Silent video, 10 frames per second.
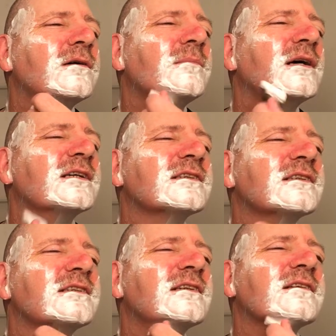
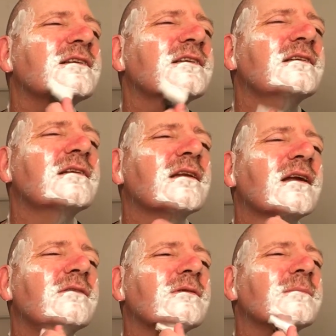amoxicillin,
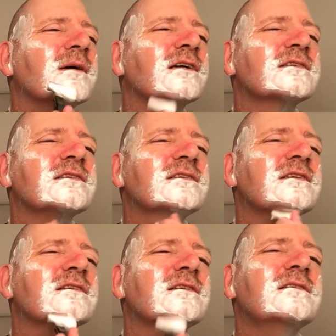liquid
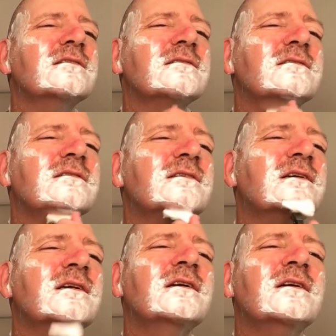amoxicillin,
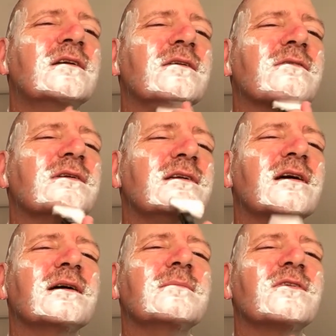three
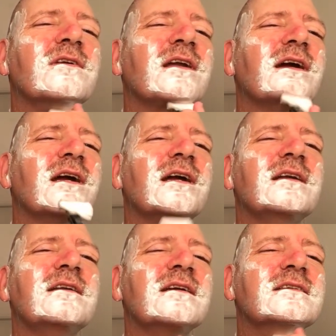times a day,
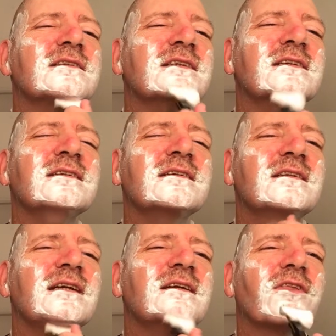10,
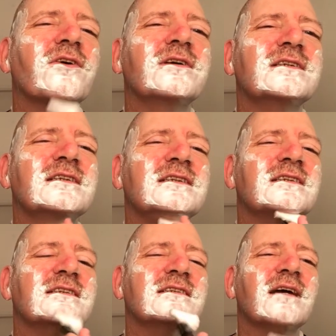10, 30
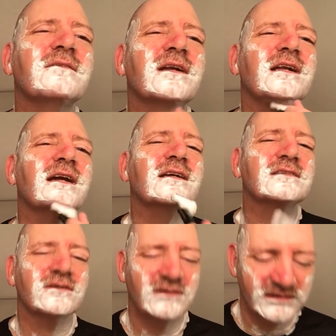cc's of it a day,
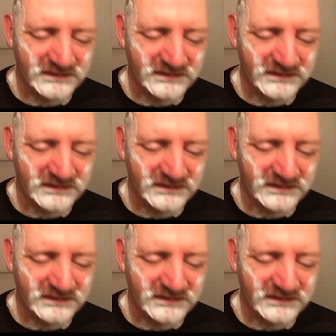so 10